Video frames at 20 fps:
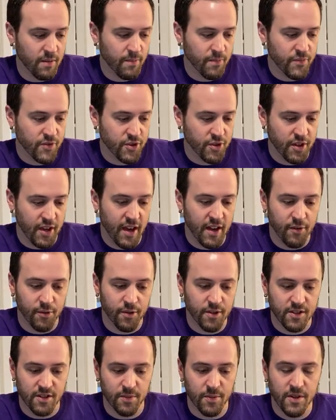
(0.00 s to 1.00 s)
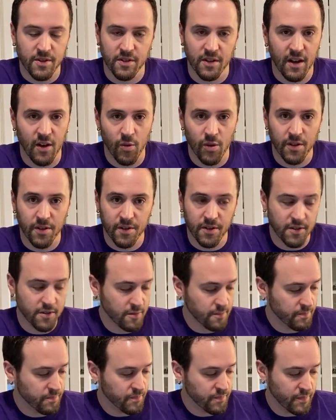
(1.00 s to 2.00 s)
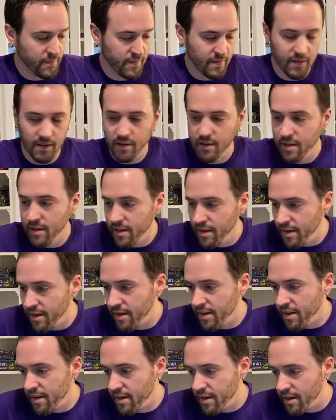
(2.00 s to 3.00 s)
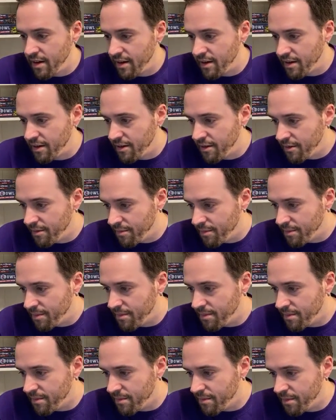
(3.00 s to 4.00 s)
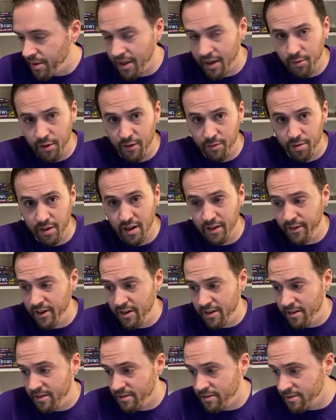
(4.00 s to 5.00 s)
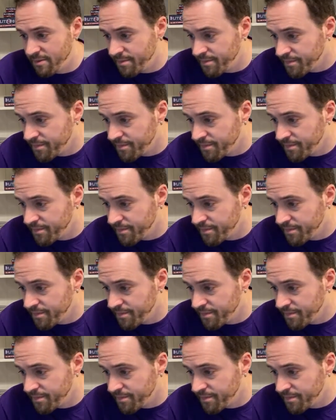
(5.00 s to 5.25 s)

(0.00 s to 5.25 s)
So yeah, it really just depends on how well it does. But yeah, we have plenty of ideas.